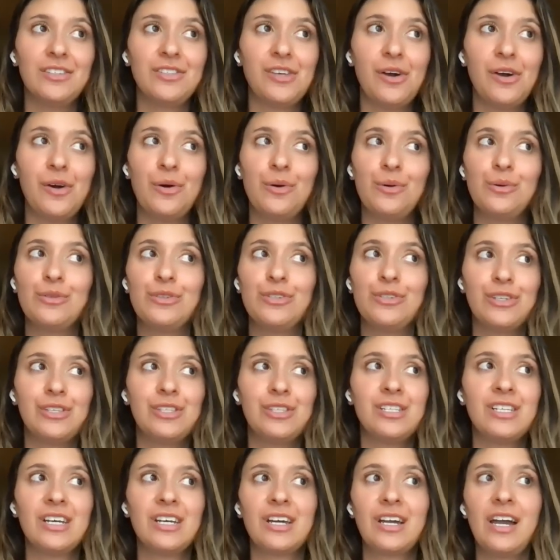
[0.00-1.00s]
So
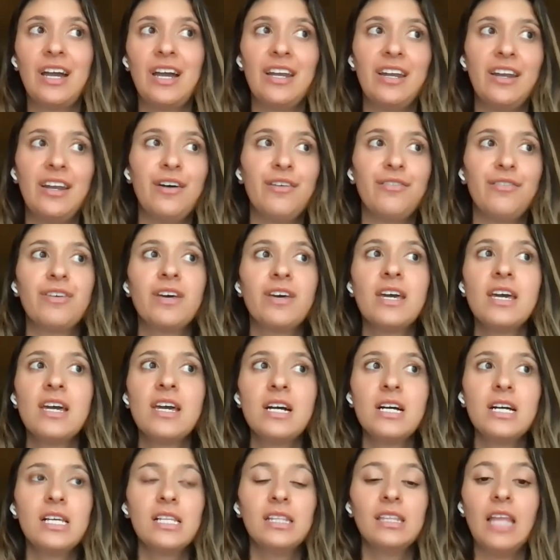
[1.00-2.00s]
just to kind of
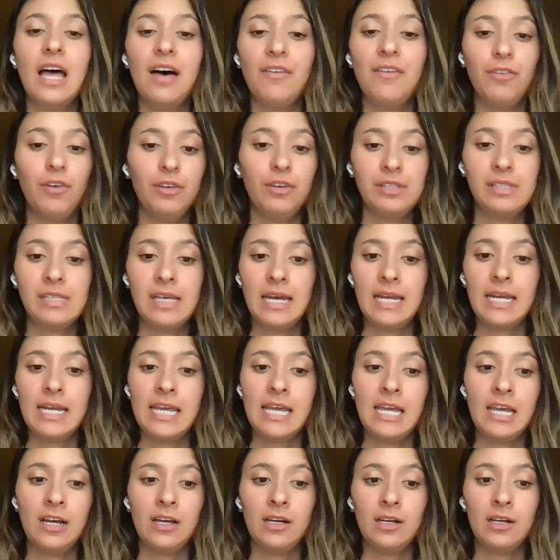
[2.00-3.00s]
level set
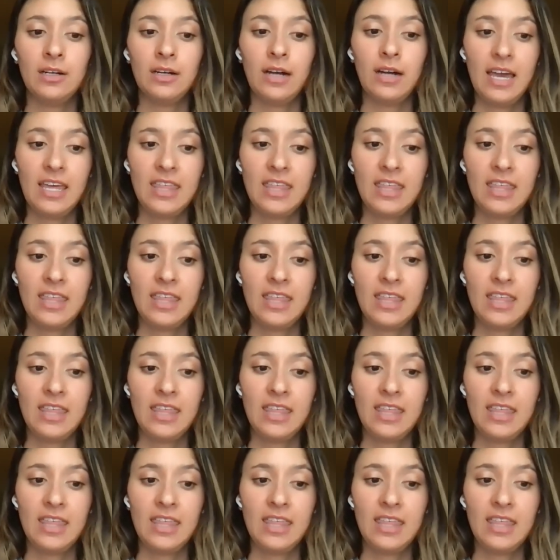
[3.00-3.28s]
here,